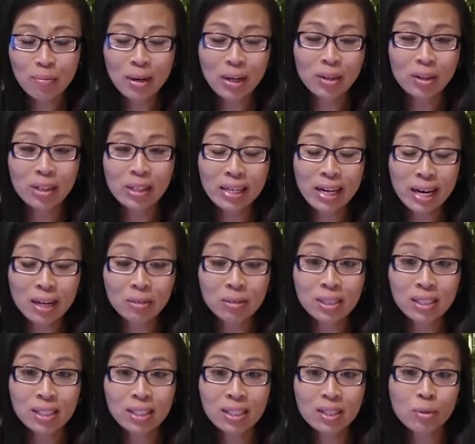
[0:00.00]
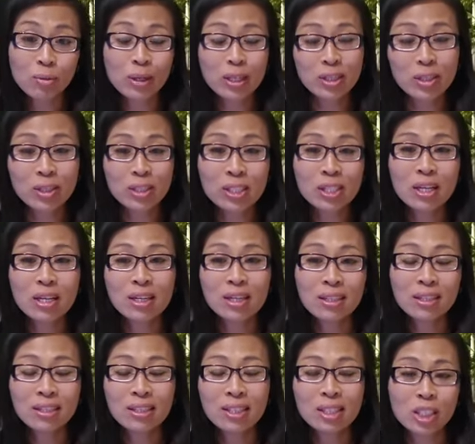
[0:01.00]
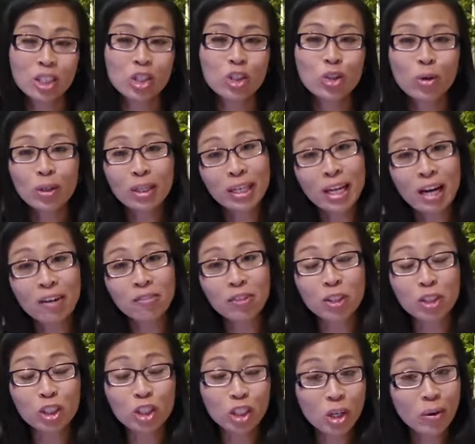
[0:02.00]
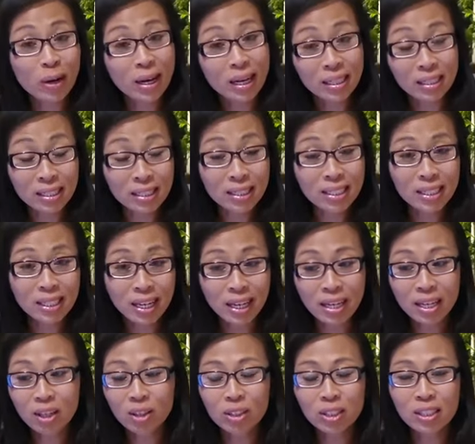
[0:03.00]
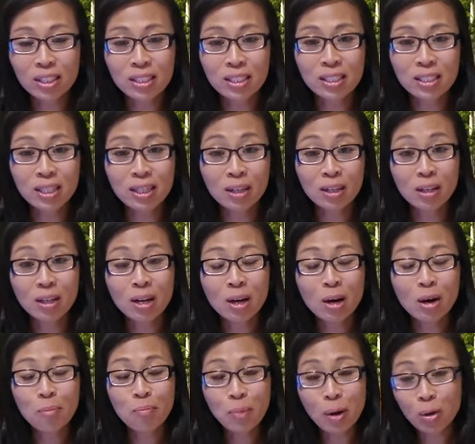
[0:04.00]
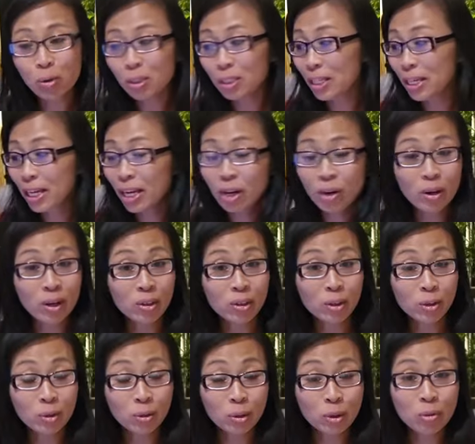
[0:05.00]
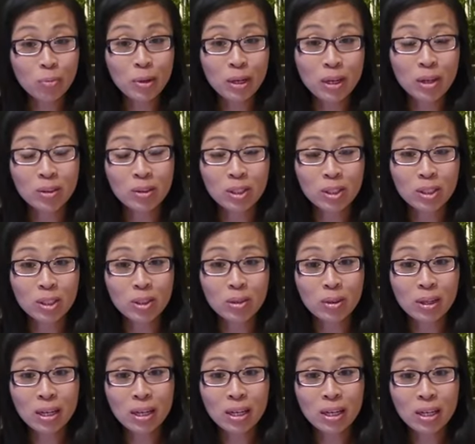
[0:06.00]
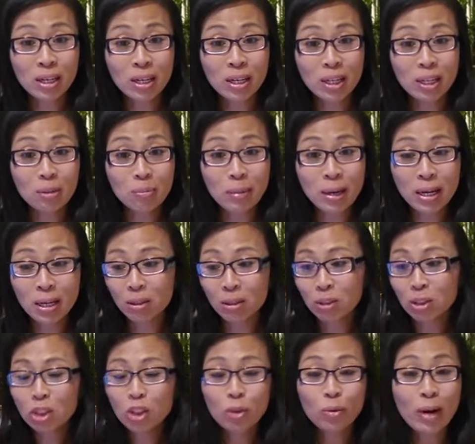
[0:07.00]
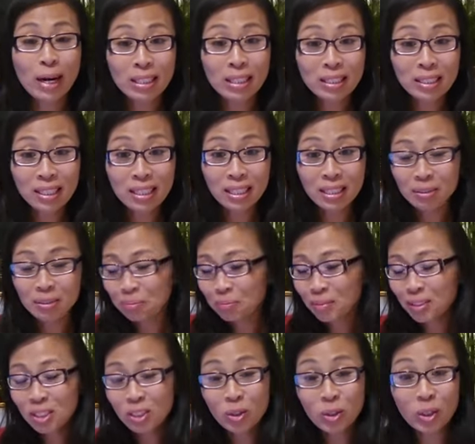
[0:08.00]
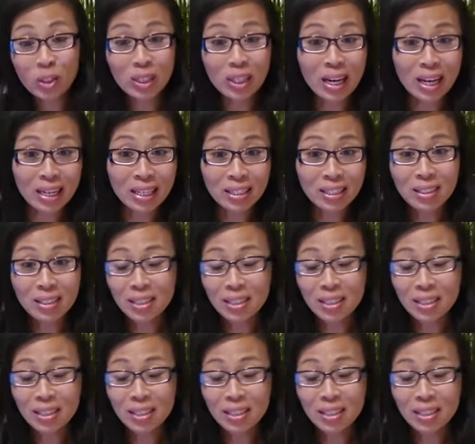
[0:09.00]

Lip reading: I'll announce the winners just shortly after the show ends today. I'll just post it here on the group and also email directly. So good luck.